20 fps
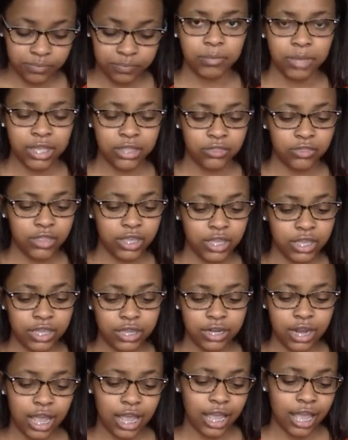And
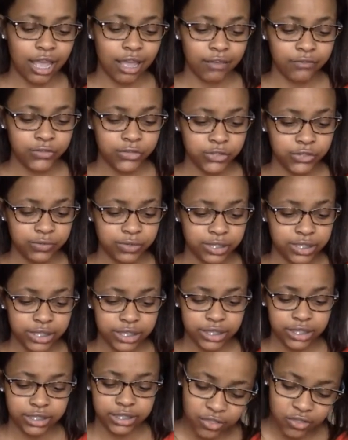then I have two of
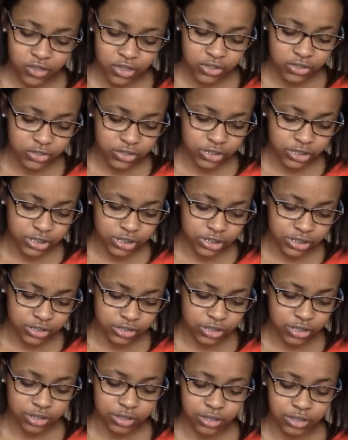these. And these are just
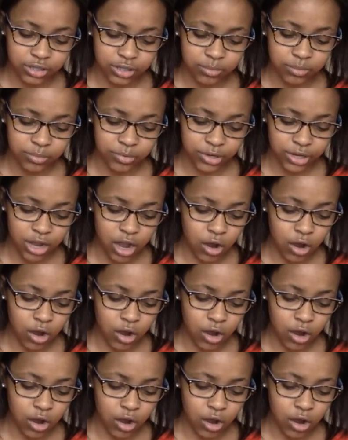their, the brand.